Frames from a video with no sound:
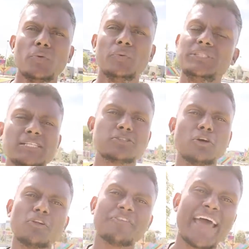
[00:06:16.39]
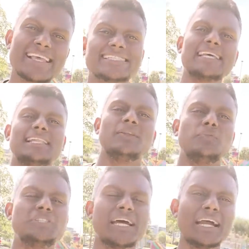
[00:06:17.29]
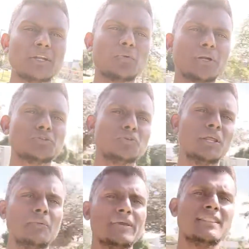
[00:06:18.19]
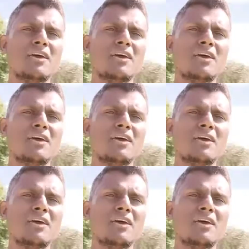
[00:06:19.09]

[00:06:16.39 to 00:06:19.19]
which is a lot of hassle, which I don't want to deal with.